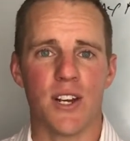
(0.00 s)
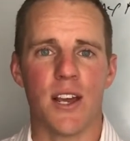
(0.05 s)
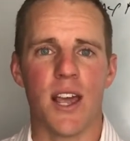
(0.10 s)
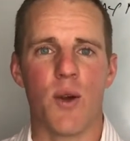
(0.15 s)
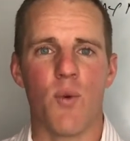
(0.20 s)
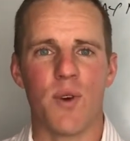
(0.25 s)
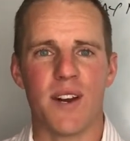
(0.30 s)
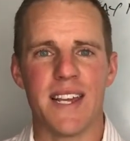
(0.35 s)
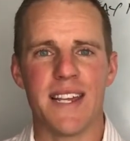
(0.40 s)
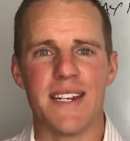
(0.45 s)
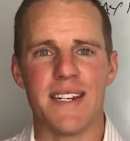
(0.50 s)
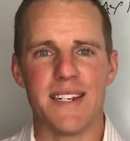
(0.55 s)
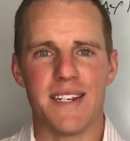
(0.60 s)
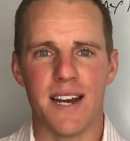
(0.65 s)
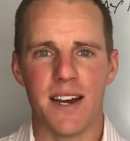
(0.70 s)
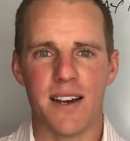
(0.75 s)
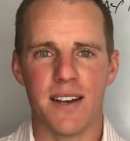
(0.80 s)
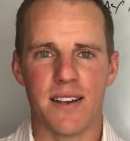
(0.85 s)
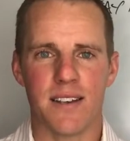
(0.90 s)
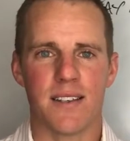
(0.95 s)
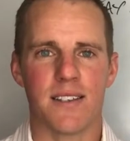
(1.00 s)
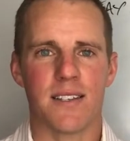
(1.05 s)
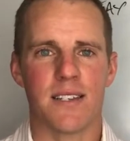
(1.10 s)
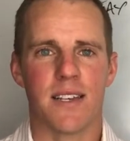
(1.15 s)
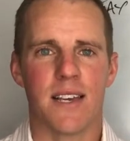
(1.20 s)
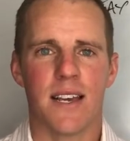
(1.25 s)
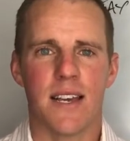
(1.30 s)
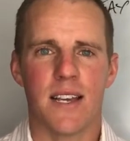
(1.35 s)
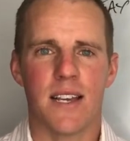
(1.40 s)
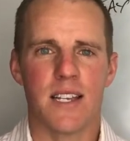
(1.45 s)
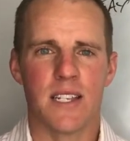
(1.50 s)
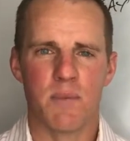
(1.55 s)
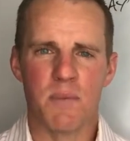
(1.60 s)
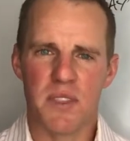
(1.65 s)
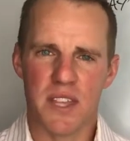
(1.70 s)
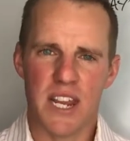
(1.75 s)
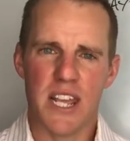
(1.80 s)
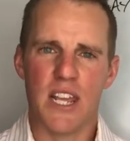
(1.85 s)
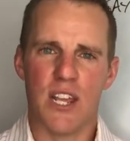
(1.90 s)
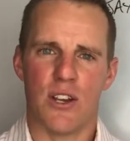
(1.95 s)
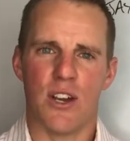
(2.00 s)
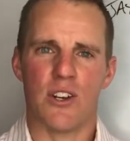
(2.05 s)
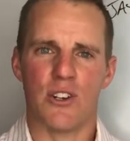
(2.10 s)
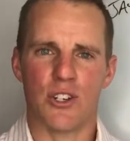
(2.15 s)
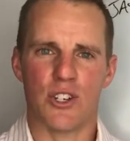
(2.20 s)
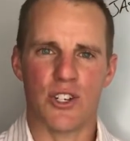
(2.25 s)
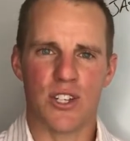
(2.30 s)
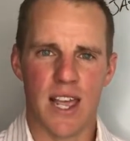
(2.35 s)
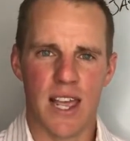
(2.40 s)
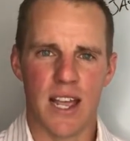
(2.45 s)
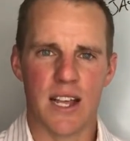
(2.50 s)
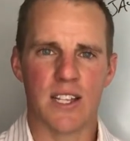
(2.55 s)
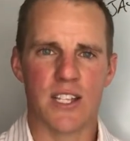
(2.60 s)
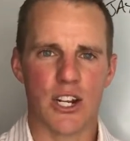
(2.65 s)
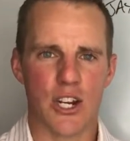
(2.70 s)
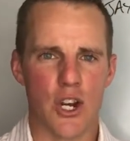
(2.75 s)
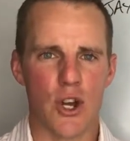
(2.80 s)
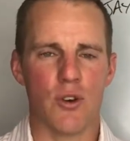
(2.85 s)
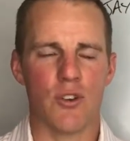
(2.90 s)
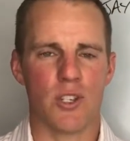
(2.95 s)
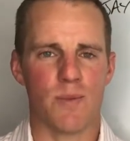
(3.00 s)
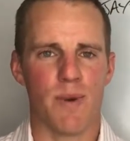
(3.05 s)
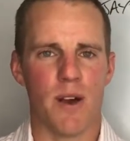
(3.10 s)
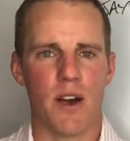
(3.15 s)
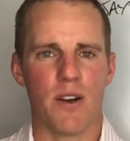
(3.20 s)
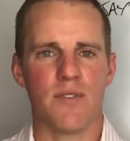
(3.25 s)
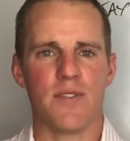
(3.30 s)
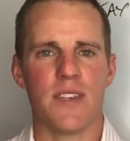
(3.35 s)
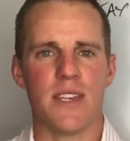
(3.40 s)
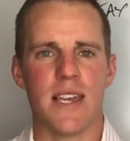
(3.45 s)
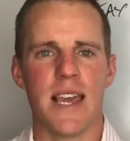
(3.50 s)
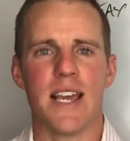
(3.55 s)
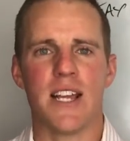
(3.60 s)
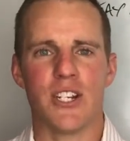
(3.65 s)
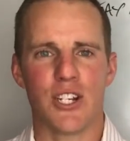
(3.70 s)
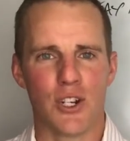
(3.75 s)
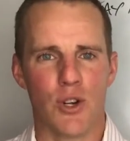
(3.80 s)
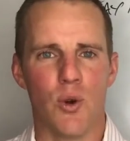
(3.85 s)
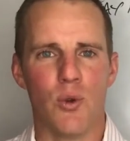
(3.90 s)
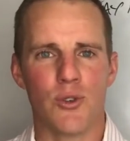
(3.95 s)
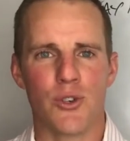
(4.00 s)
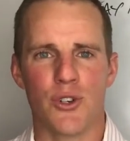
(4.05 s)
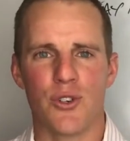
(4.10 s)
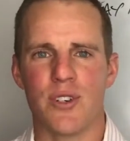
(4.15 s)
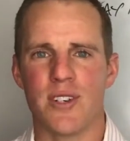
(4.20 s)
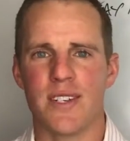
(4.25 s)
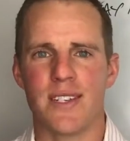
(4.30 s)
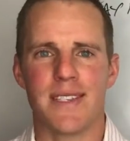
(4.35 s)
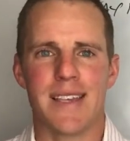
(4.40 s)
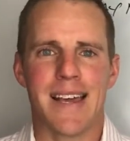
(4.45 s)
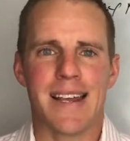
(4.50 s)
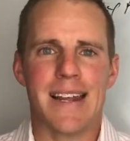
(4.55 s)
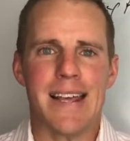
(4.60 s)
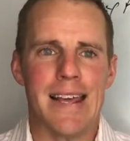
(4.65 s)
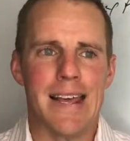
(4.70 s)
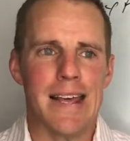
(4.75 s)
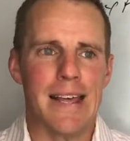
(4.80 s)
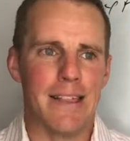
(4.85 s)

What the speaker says: And when he does, something that he understands and knows about the Asian culture is that